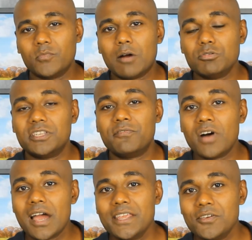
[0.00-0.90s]
I was
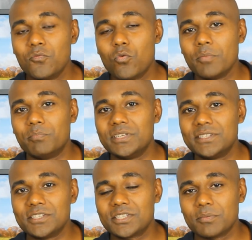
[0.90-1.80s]
defining what
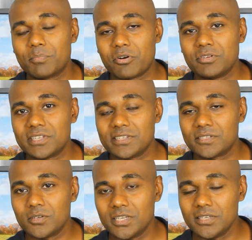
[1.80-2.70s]
business
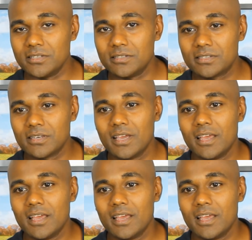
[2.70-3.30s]
process is